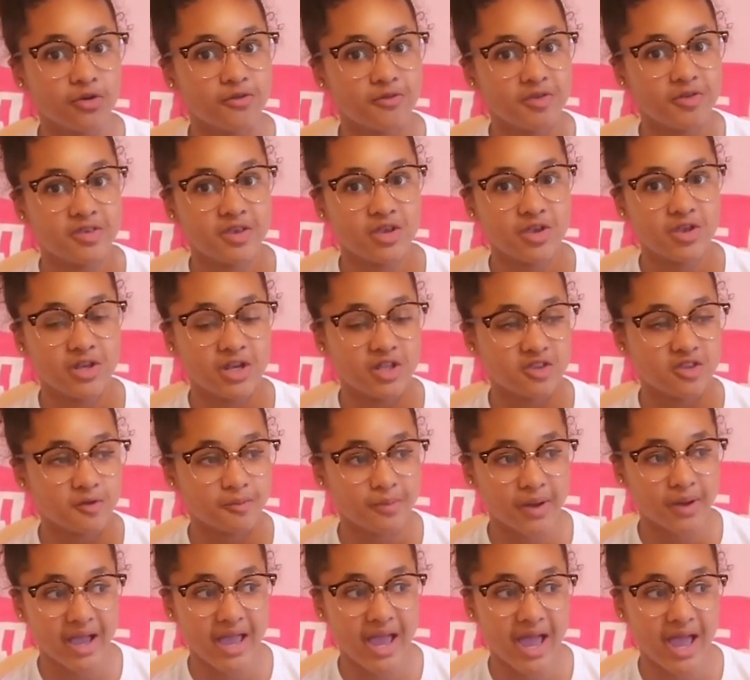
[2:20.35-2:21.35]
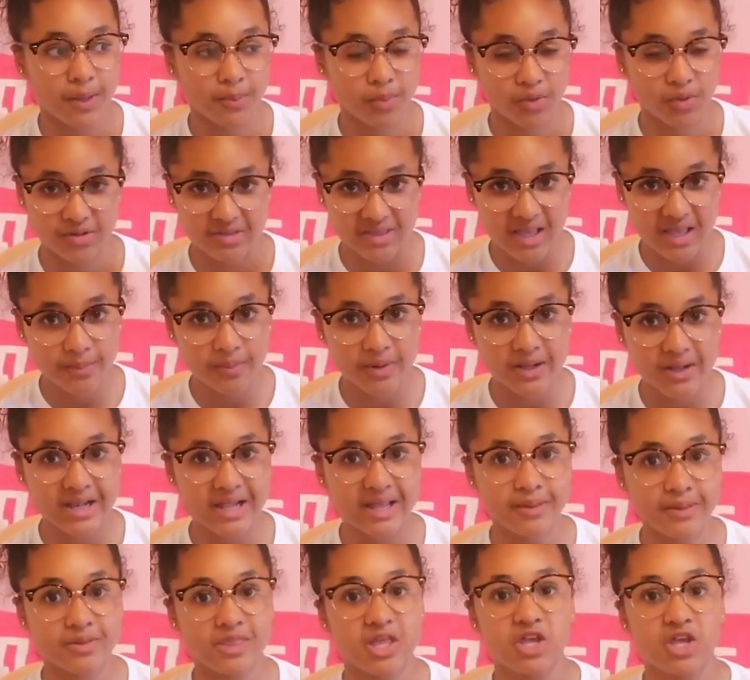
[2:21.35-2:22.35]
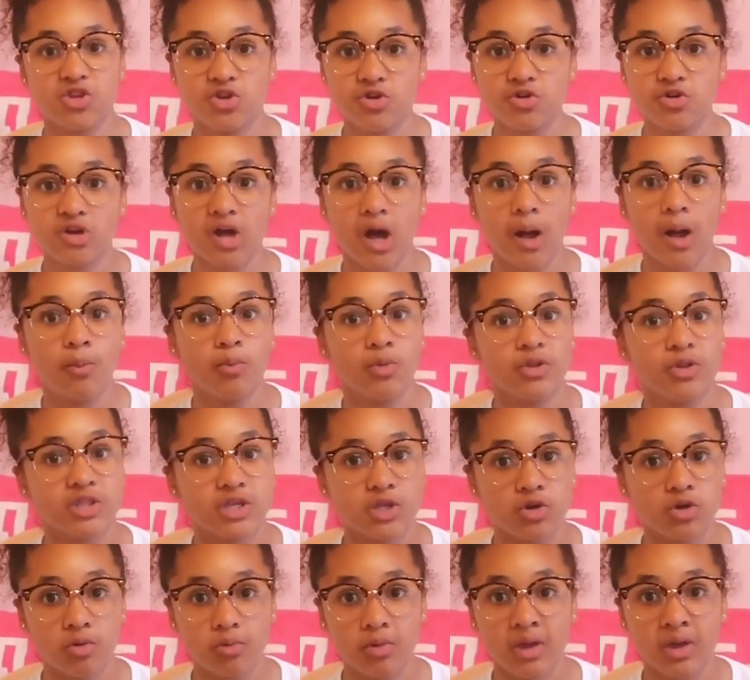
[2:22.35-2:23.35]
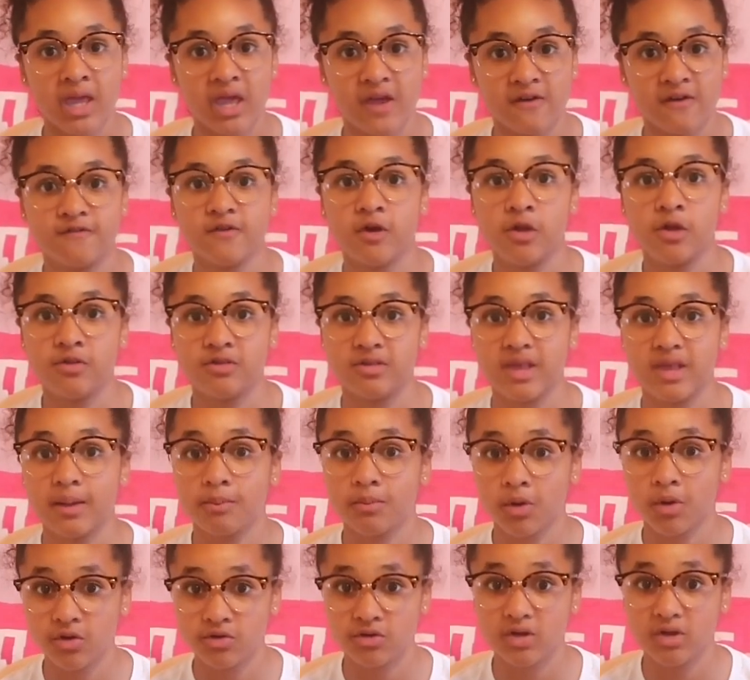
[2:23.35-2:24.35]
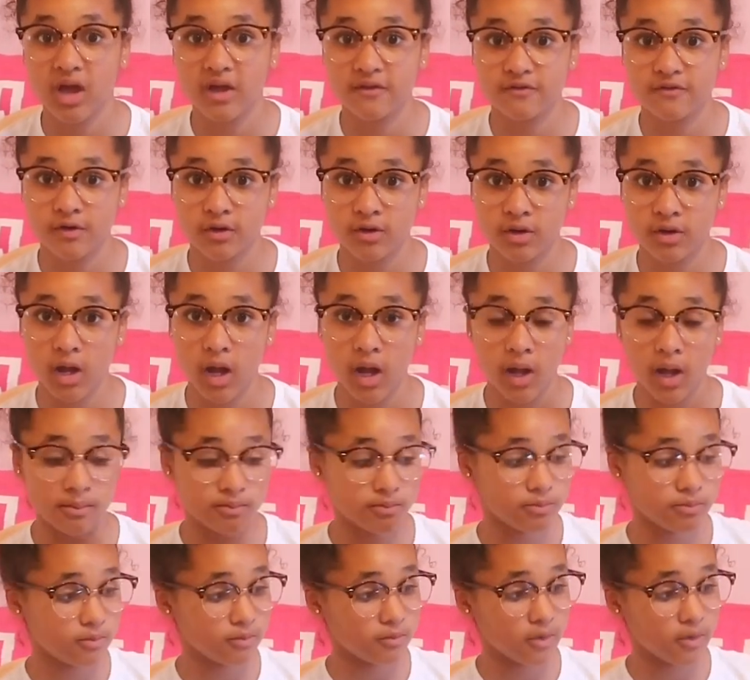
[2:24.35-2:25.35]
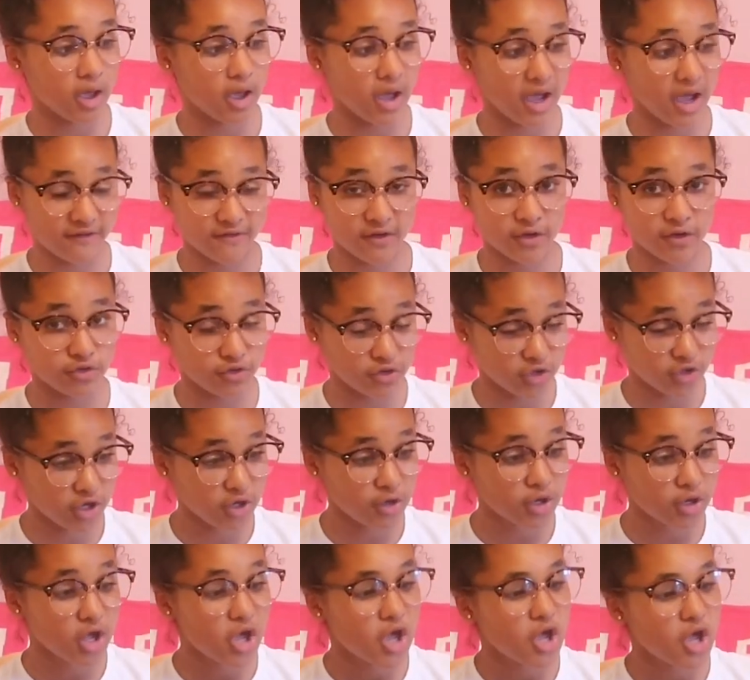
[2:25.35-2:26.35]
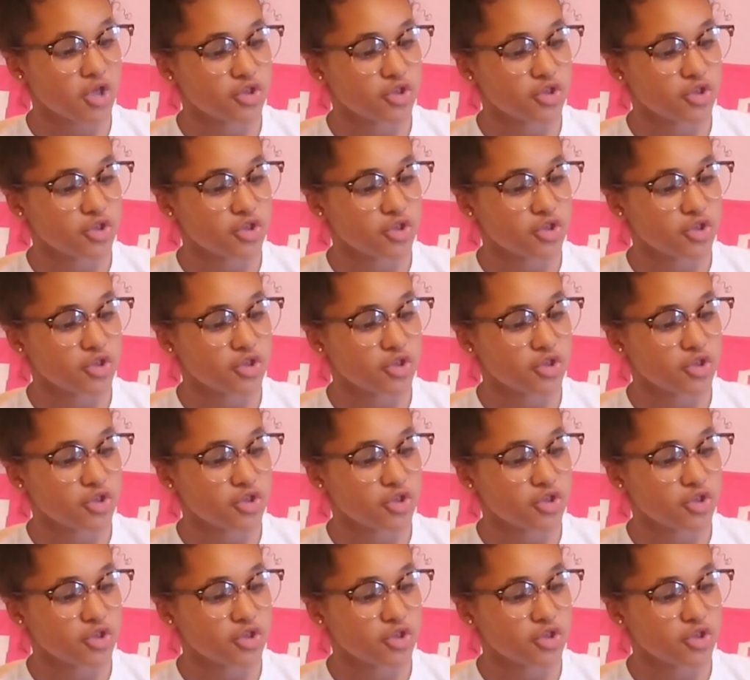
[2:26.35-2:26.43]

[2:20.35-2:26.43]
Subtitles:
Obviously you need to buy AirPods separately, but they do come with the normal earphones like most iPhones do.